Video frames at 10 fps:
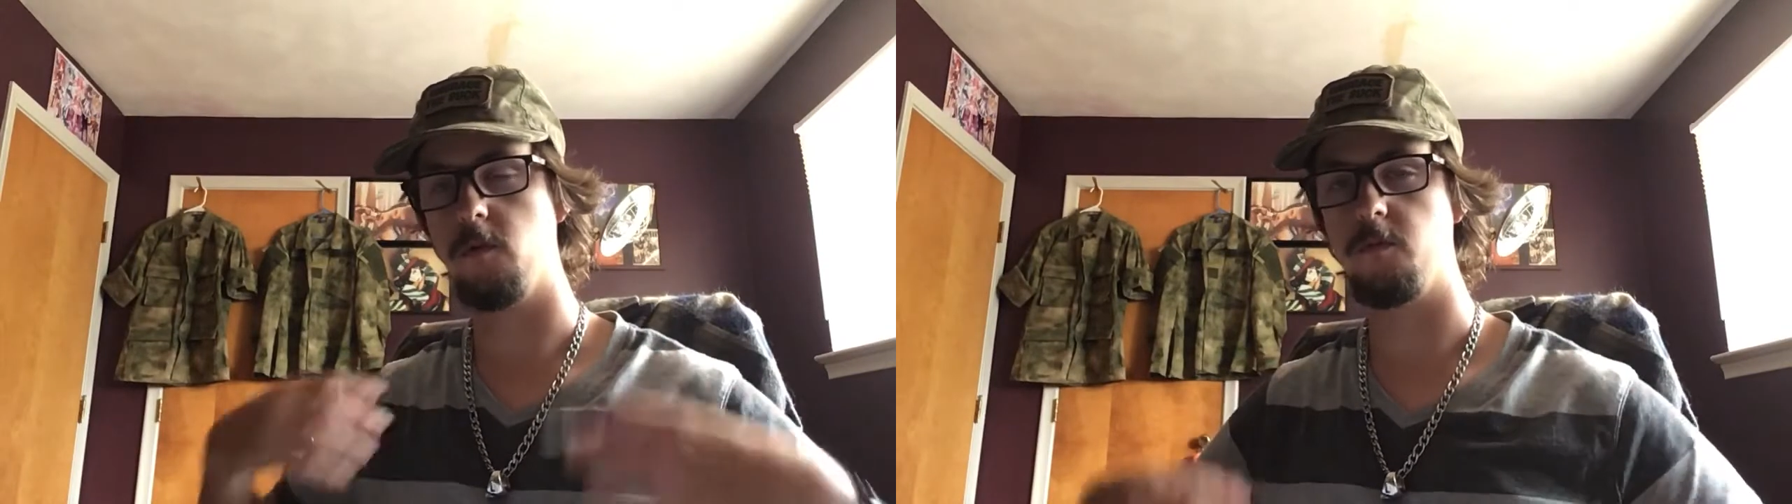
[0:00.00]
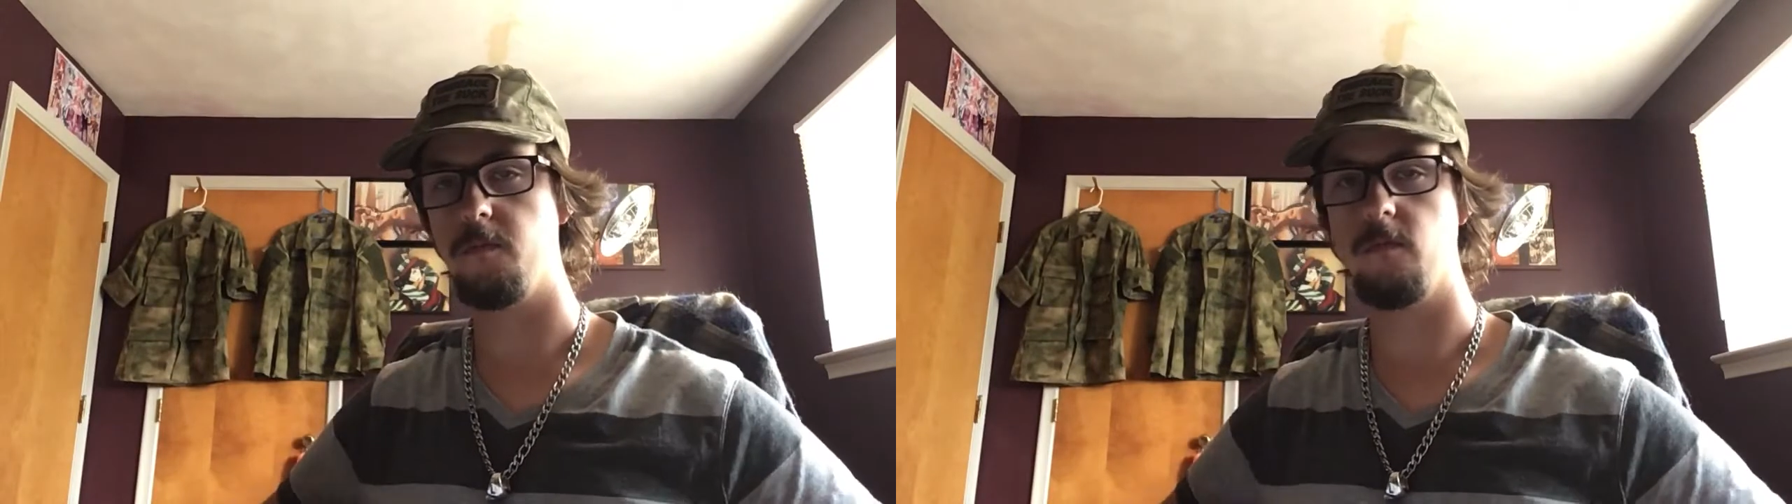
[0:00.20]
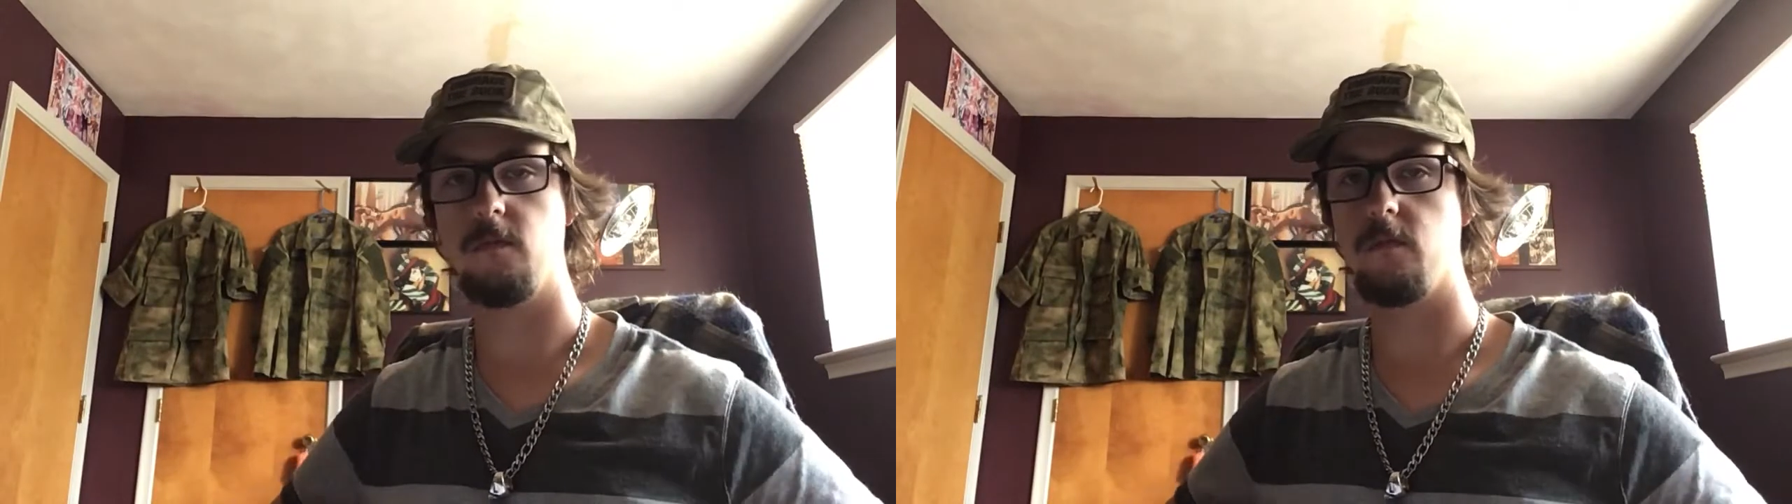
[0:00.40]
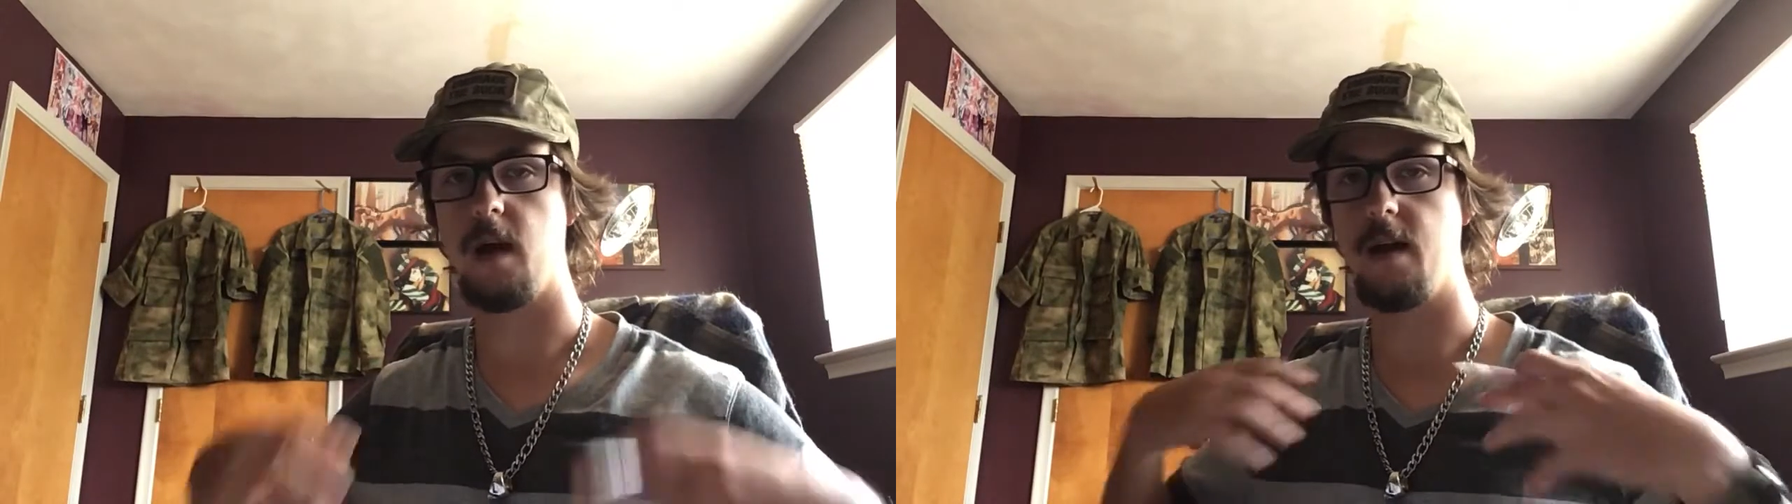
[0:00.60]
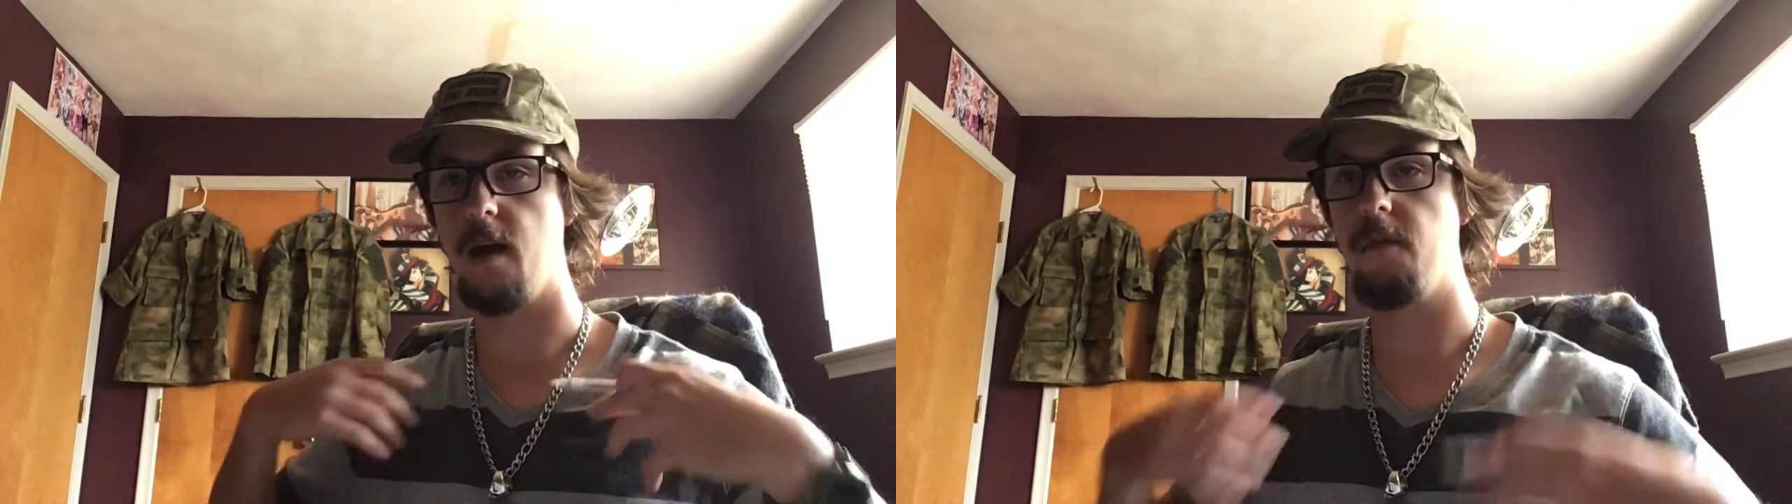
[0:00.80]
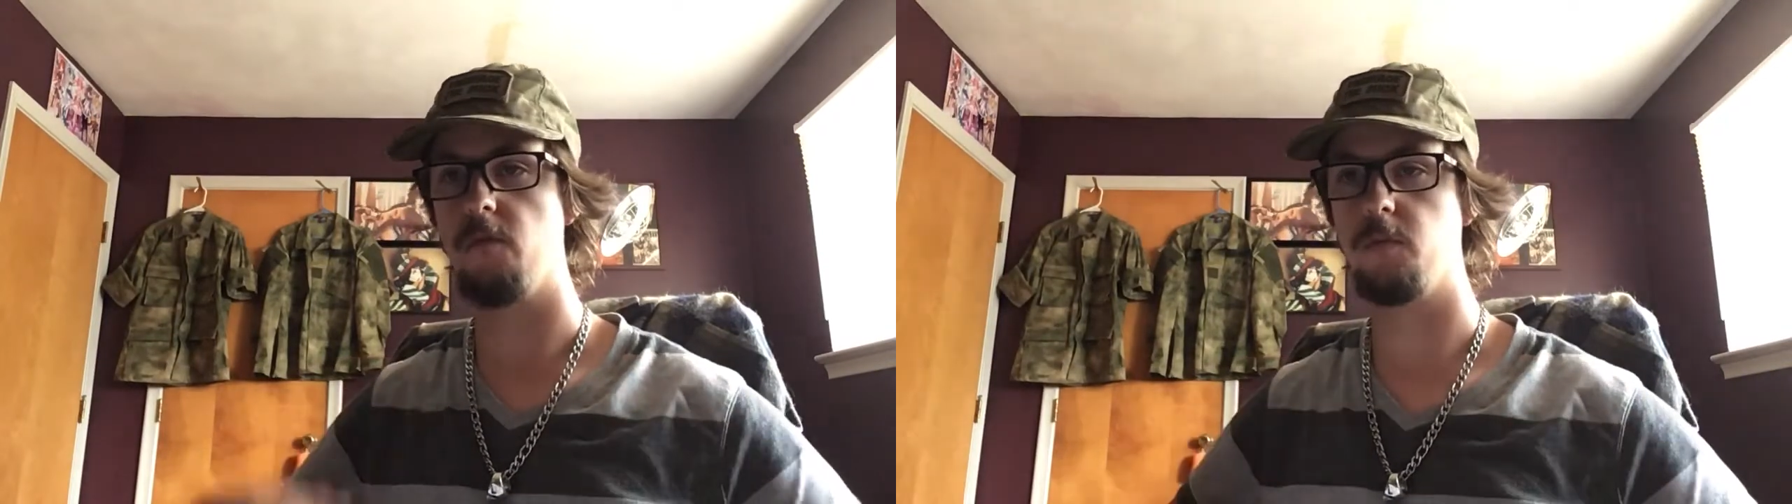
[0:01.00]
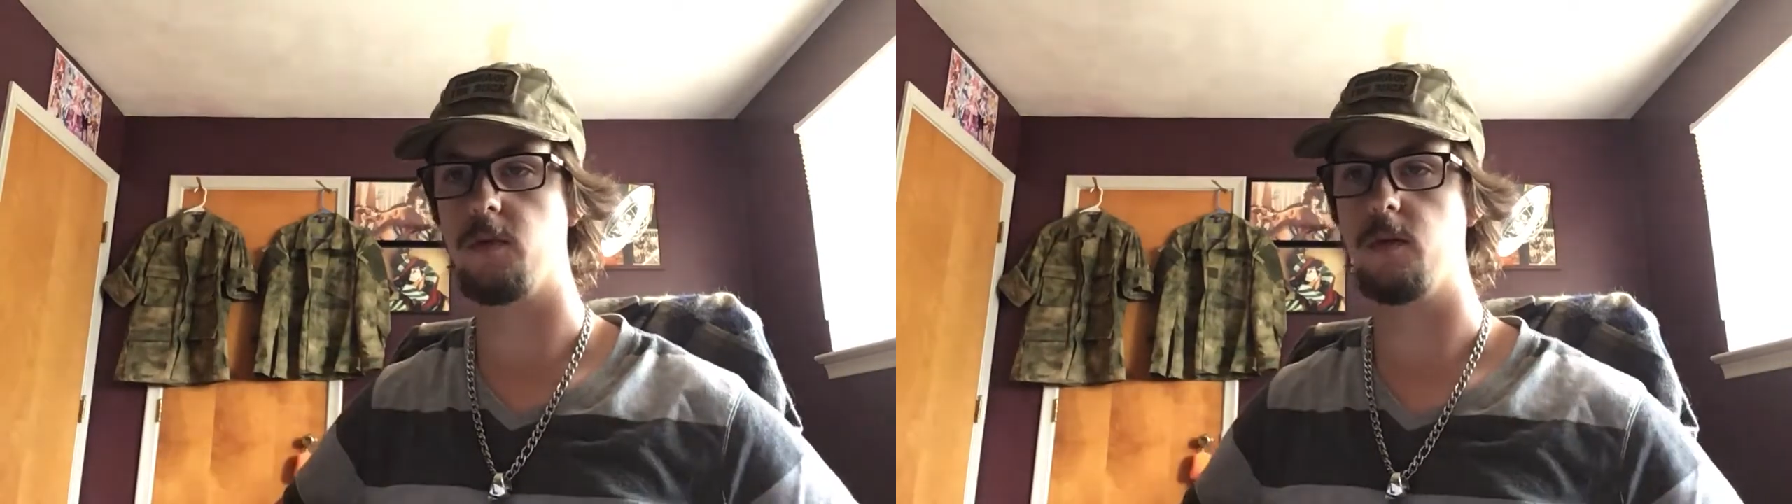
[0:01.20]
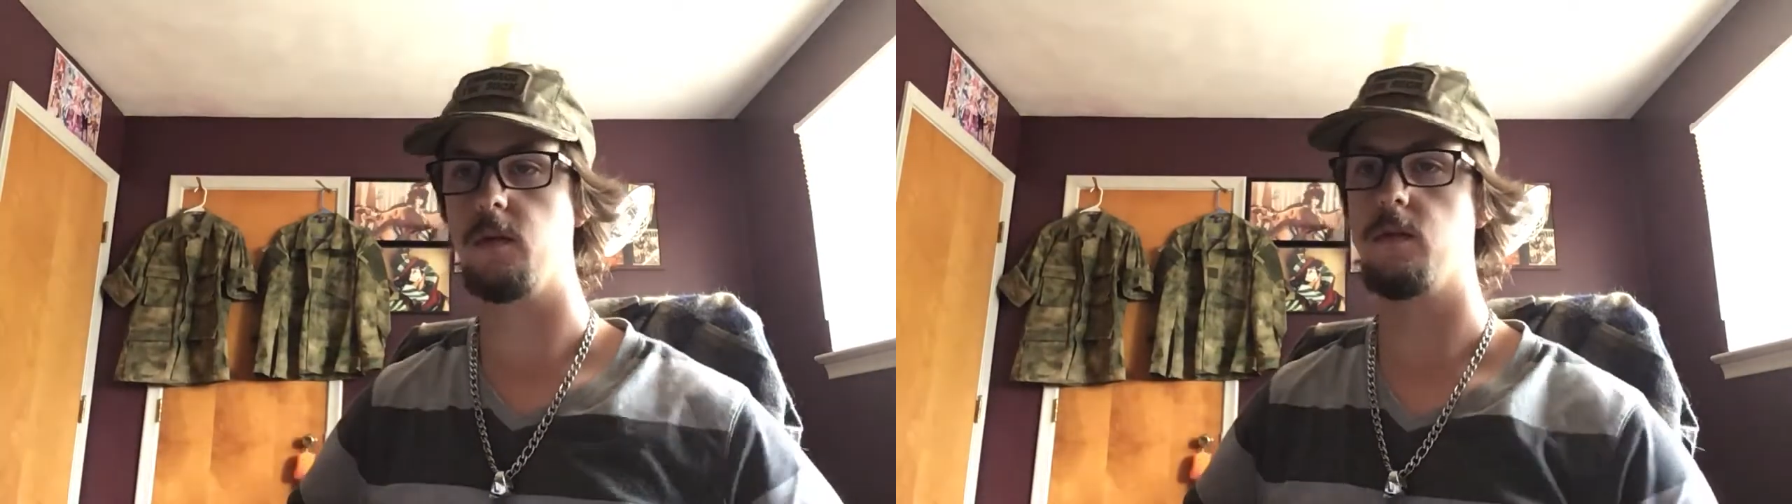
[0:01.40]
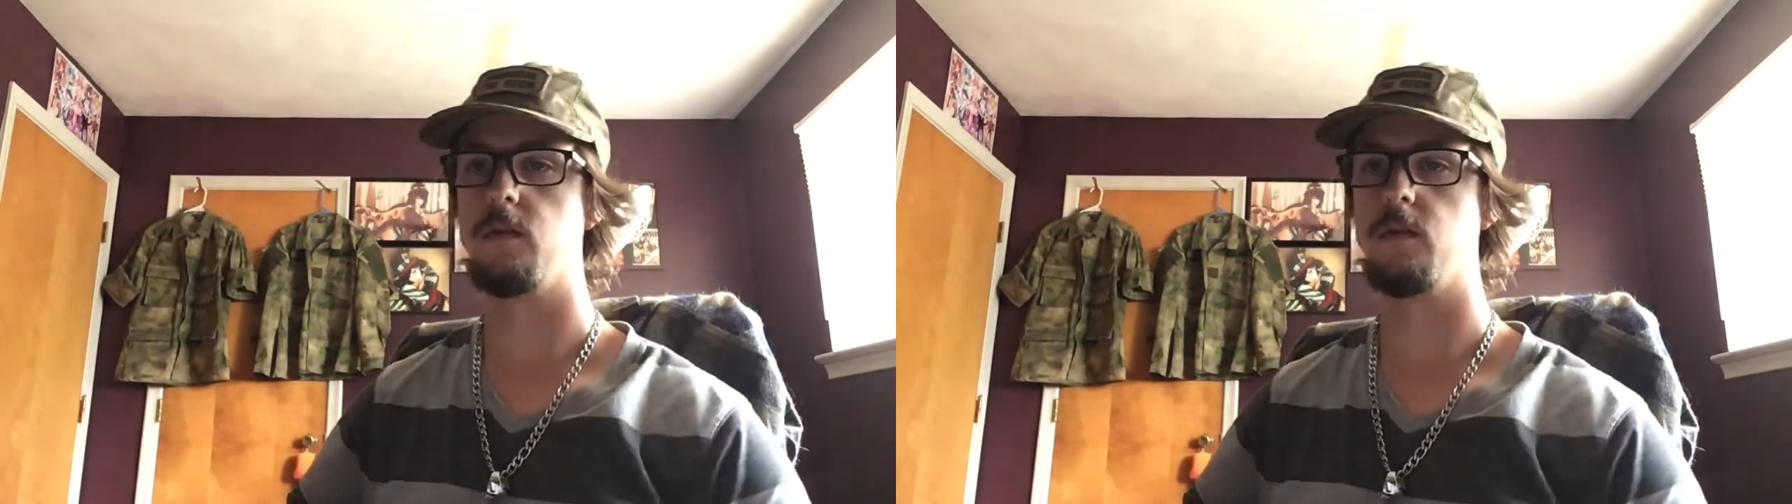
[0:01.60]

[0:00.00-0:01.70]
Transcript: most, I, I've never put